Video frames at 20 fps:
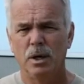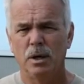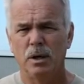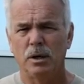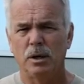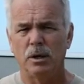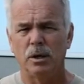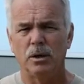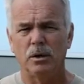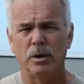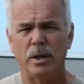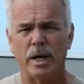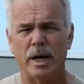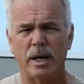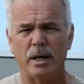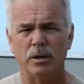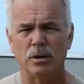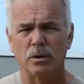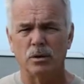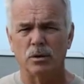You know, yeah,
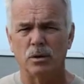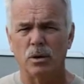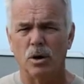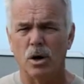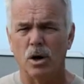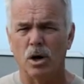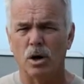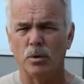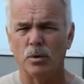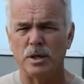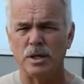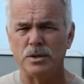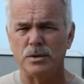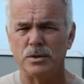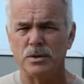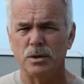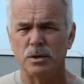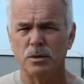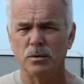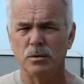you'll
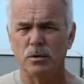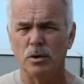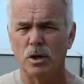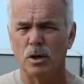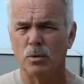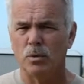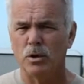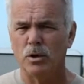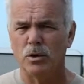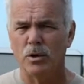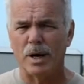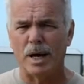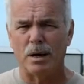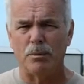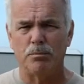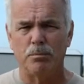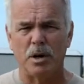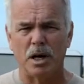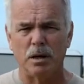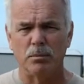always, you know, when you're out in
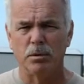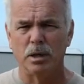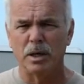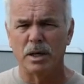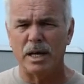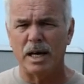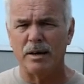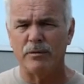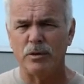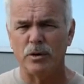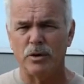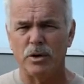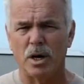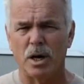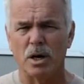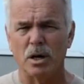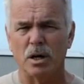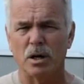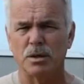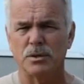public, have your
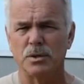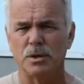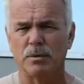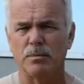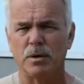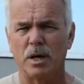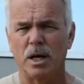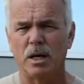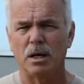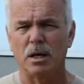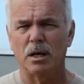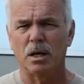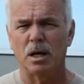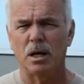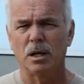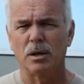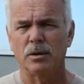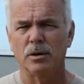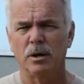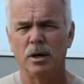dog on some kind of
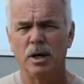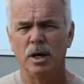collar